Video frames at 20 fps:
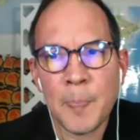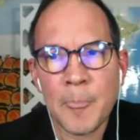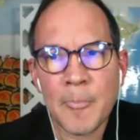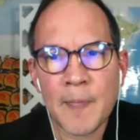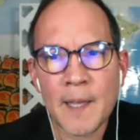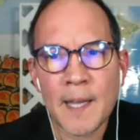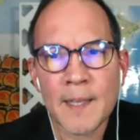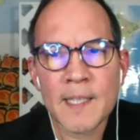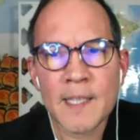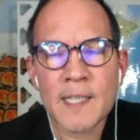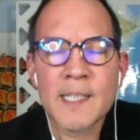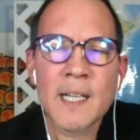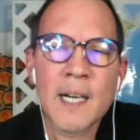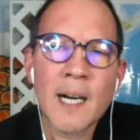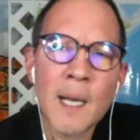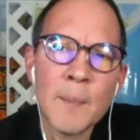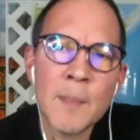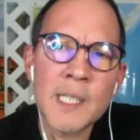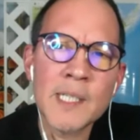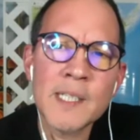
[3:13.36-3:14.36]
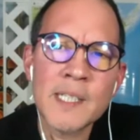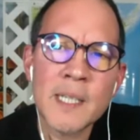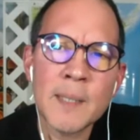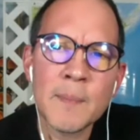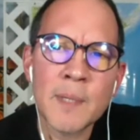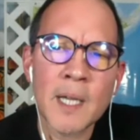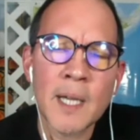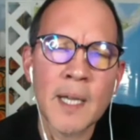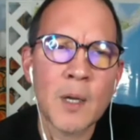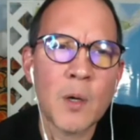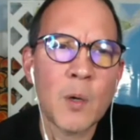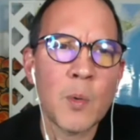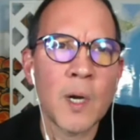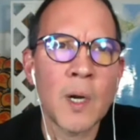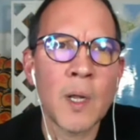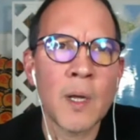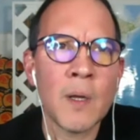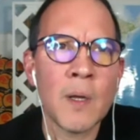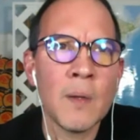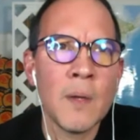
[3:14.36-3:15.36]
at the time, it seemed like
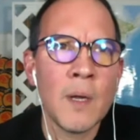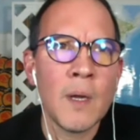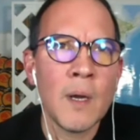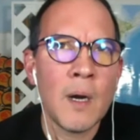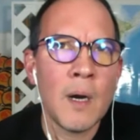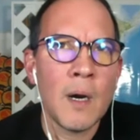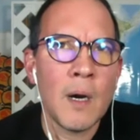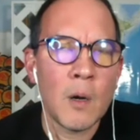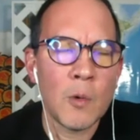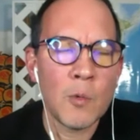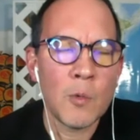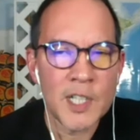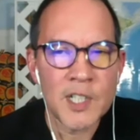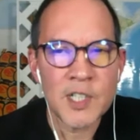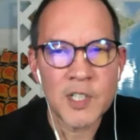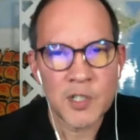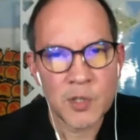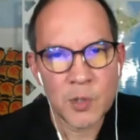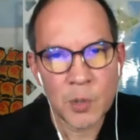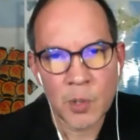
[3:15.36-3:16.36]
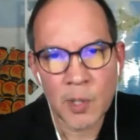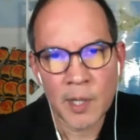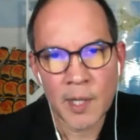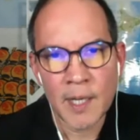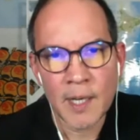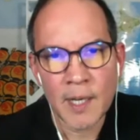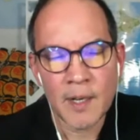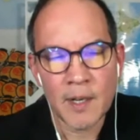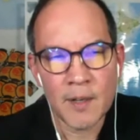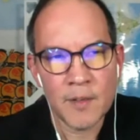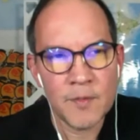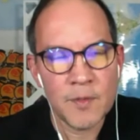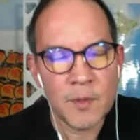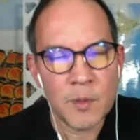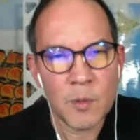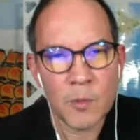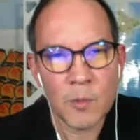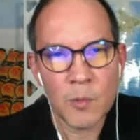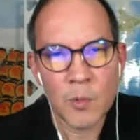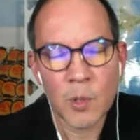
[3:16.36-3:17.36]
quite a rich story of
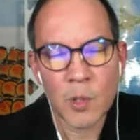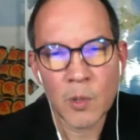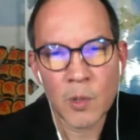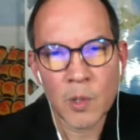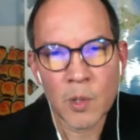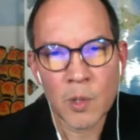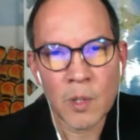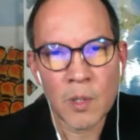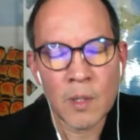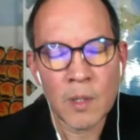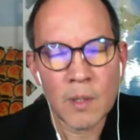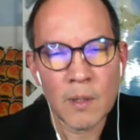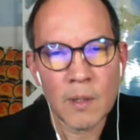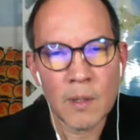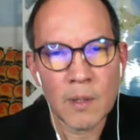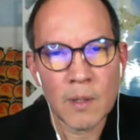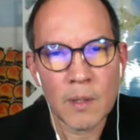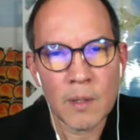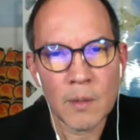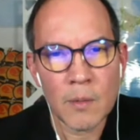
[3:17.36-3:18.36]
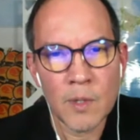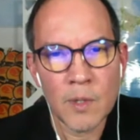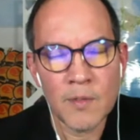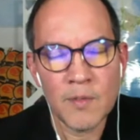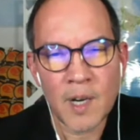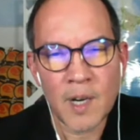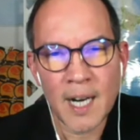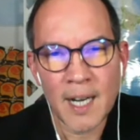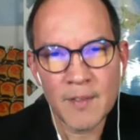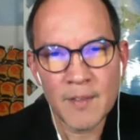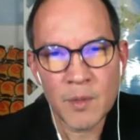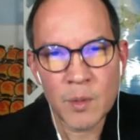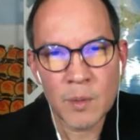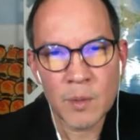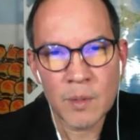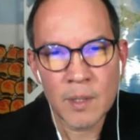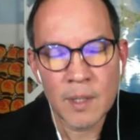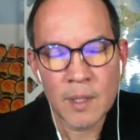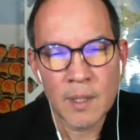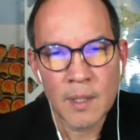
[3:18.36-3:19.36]
rural
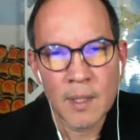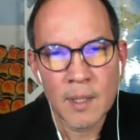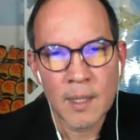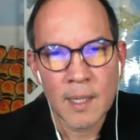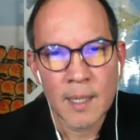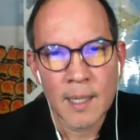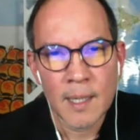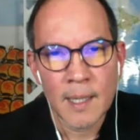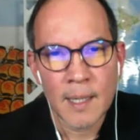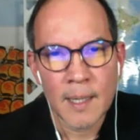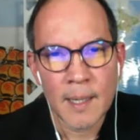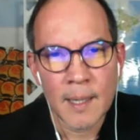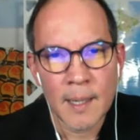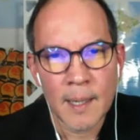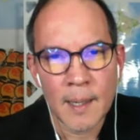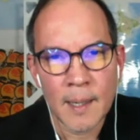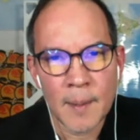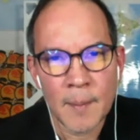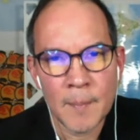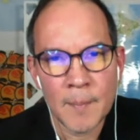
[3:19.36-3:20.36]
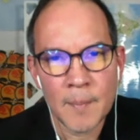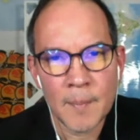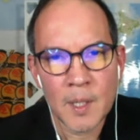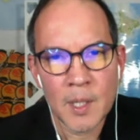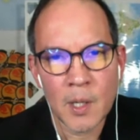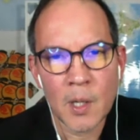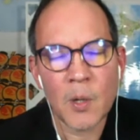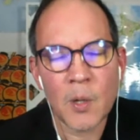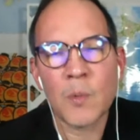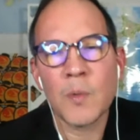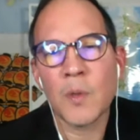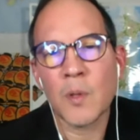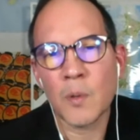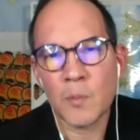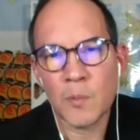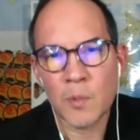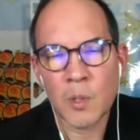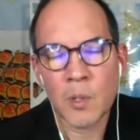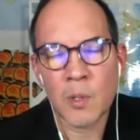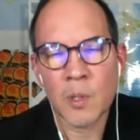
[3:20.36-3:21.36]
revival. The
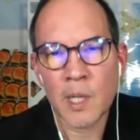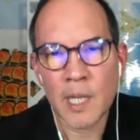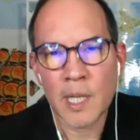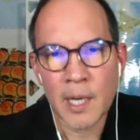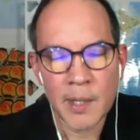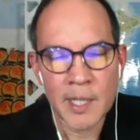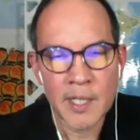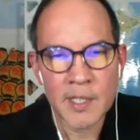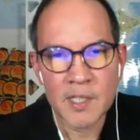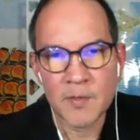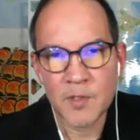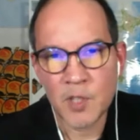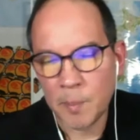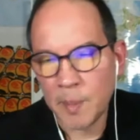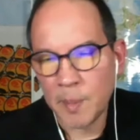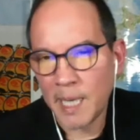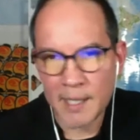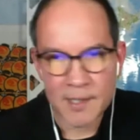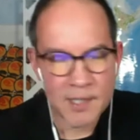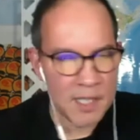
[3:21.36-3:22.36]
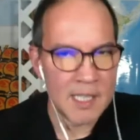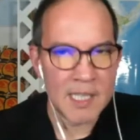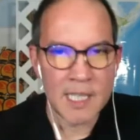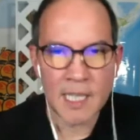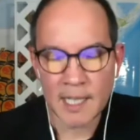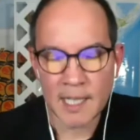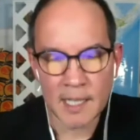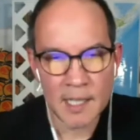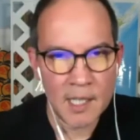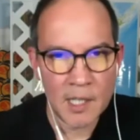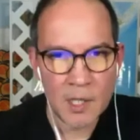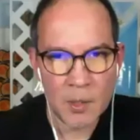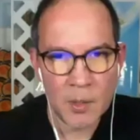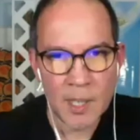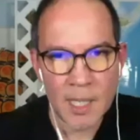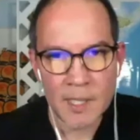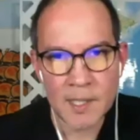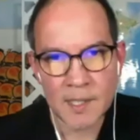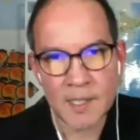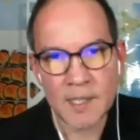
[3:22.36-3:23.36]
rural areas of Japan, just like in the
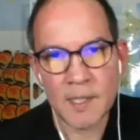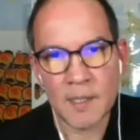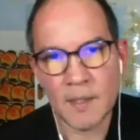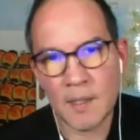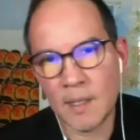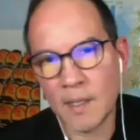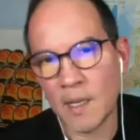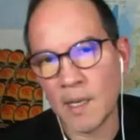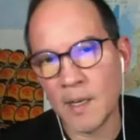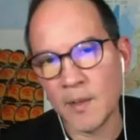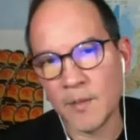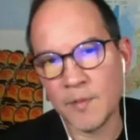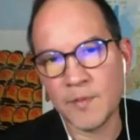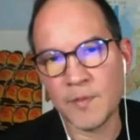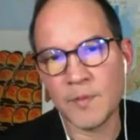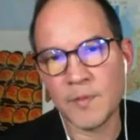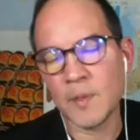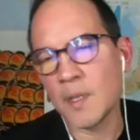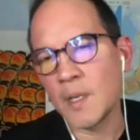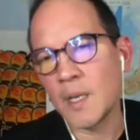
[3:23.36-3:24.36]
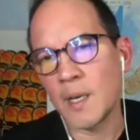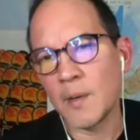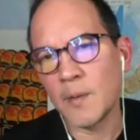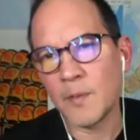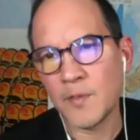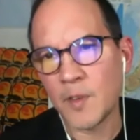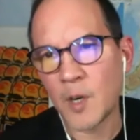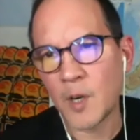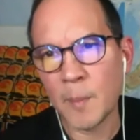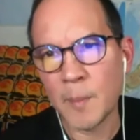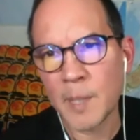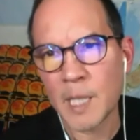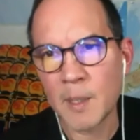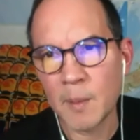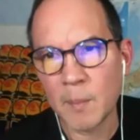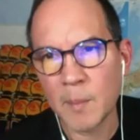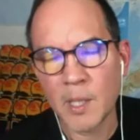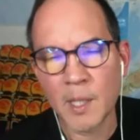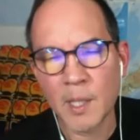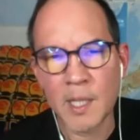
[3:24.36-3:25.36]
US, a lot of farming
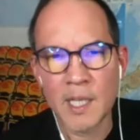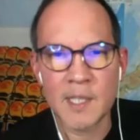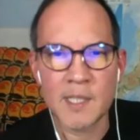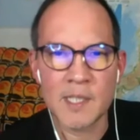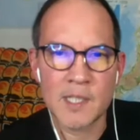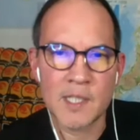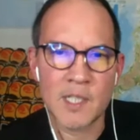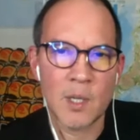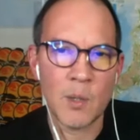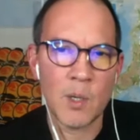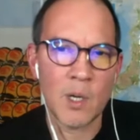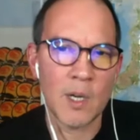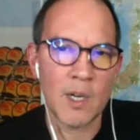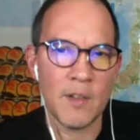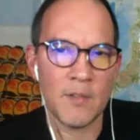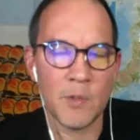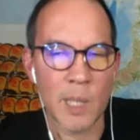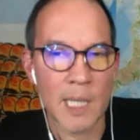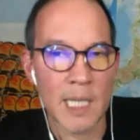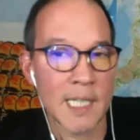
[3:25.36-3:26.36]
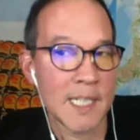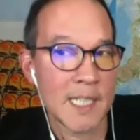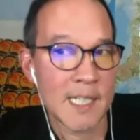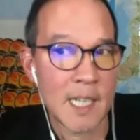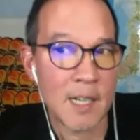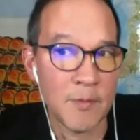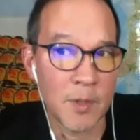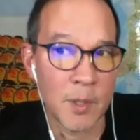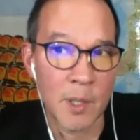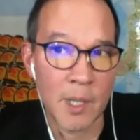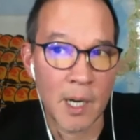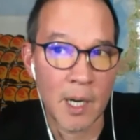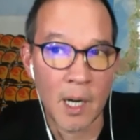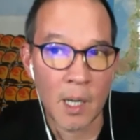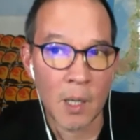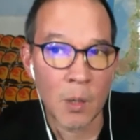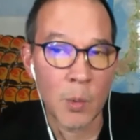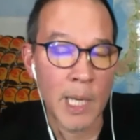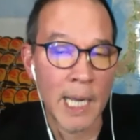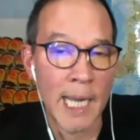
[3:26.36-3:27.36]
communities and so on have really suffered a
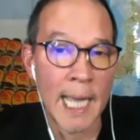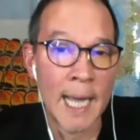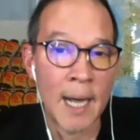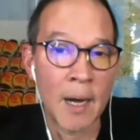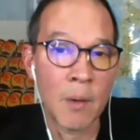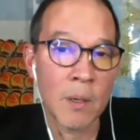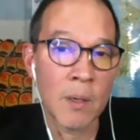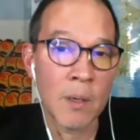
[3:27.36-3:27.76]
hollowing out.